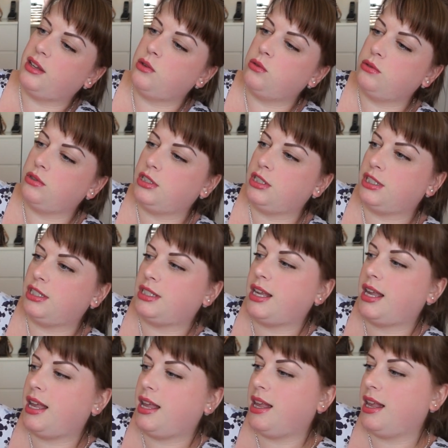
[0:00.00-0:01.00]
gorgeous
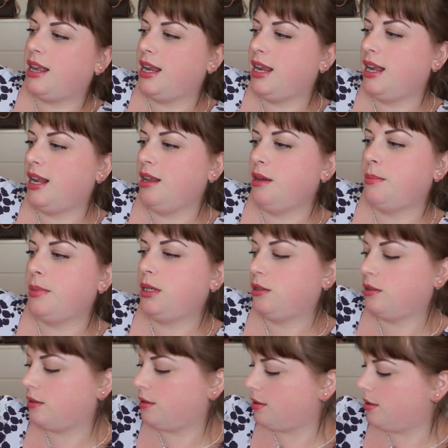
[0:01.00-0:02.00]
yellow
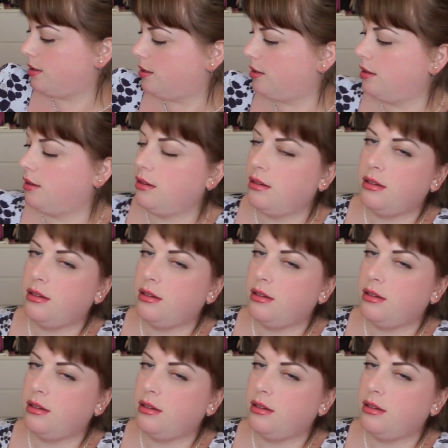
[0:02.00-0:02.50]
box